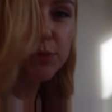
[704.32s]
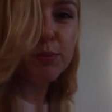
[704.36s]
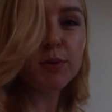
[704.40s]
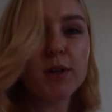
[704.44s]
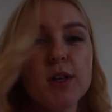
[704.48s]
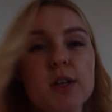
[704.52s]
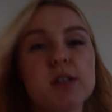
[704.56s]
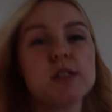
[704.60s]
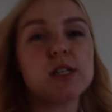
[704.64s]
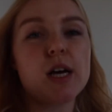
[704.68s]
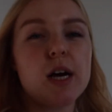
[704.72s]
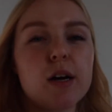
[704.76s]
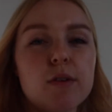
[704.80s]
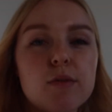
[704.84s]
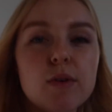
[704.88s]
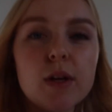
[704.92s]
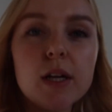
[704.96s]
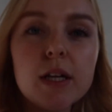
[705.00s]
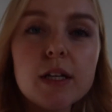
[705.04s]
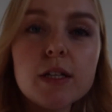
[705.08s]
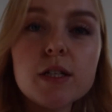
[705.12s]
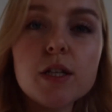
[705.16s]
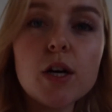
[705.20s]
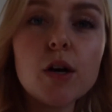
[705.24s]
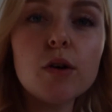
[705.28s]
because I
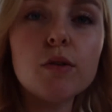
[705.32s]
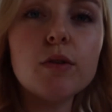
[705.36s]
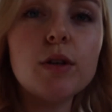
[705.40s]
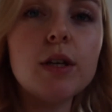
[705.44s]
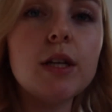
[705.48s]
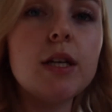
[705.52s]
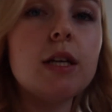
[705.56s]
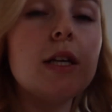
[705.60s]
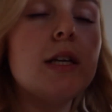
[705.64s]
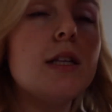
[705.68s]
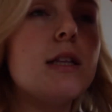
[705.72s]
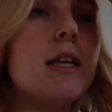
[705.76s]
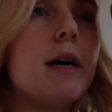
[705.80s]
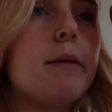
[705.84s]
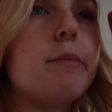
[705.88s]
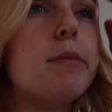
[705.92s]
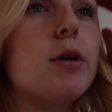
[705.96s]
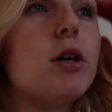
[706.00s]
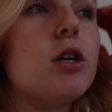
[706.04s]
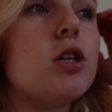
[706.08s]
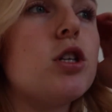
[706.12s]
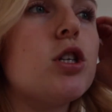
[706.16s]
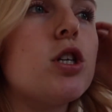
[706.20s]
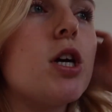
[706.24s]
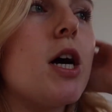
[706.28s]
really don't need that much,